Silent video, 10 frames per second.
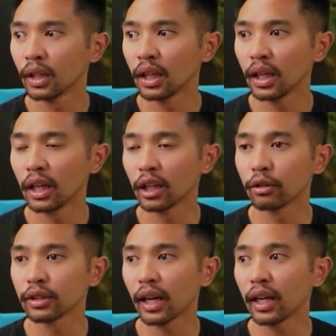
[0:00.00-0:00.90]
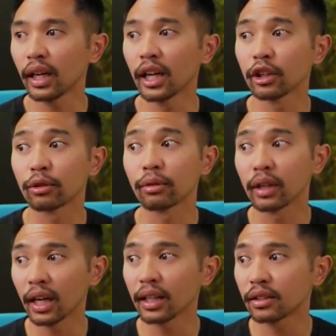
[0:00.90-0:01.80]
And it goes ahead and
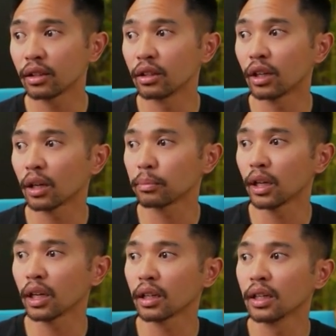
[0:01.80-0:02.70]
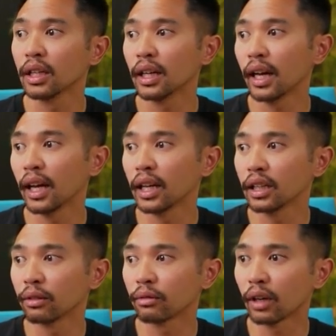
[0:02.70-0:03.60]
creates the doc block and
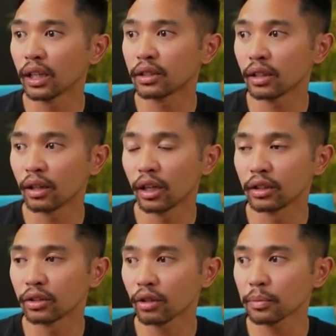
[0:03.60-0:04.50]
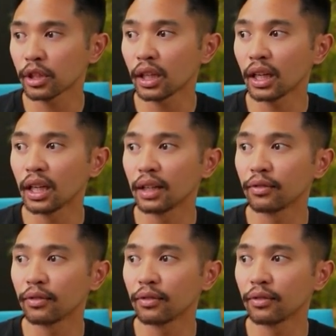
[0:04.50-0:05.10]
it writes a description and it even